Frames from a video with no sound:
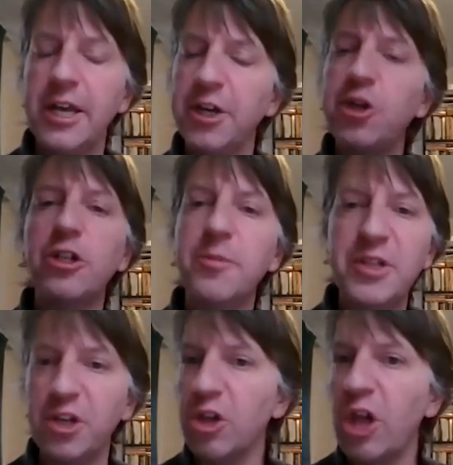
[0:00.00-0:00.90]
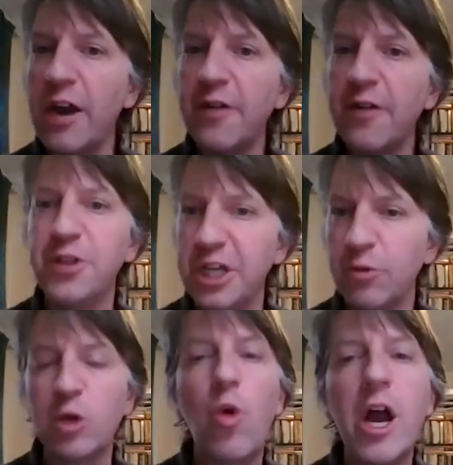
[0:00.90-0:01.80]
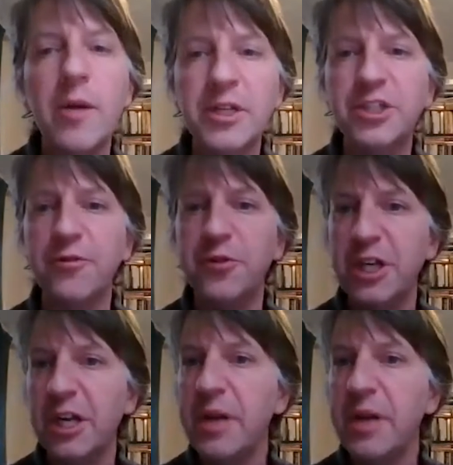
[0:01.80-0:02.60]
it occurred to me that a lot of the requirements of the